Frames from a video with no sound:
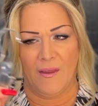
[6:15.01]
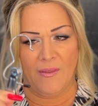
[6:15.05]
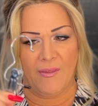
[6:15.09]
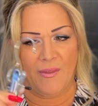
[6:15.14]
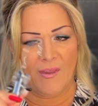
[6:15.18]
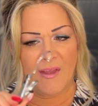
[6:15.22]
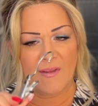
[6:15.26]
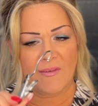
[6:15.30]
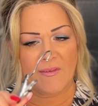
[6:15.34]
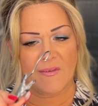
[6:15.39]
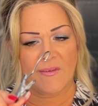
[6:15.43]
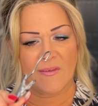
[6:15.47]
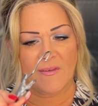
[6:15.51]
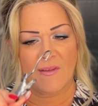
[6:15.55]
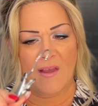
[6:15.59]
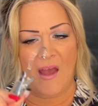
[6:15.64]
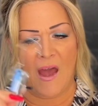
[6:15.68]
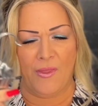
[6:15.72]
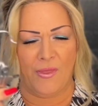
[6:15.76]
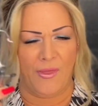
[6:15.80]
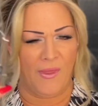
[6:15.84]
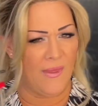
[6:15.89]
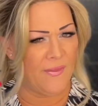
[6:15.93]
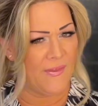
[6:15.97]
I
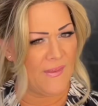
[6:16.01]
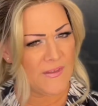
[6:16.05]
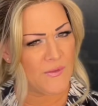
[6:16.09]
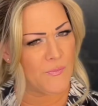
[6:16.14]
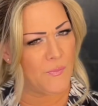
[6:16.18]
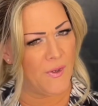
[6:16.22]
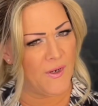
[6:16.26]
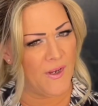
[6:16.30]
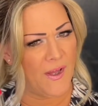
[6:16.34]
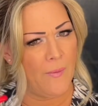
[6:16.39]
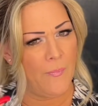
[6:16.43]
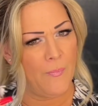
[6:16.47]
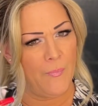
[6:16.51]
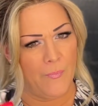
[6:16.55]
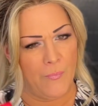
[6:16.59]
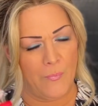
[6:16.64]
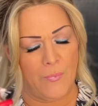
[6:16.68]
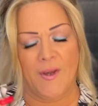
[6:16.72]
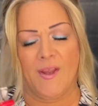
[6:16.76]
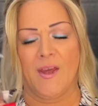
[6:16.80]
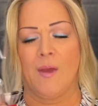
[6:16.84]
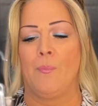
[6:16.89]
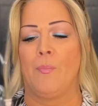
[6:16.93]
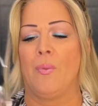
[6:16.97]
think that's what
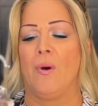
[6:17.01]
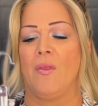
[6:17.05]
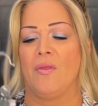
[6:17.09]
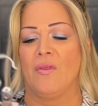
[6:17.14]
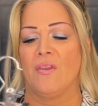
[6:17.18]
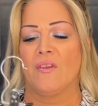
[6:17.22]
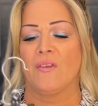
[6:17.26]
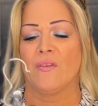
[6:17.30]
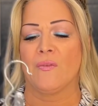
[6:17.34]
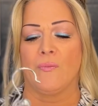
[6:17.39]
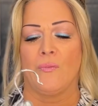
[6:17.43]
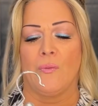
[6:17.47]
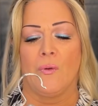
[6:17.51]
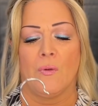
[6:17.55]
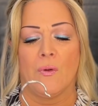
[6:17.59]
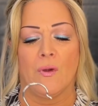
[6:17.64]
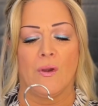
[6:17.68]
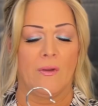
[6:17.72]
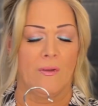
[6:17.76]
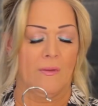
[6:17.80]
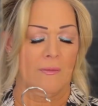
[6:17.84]
I bought this for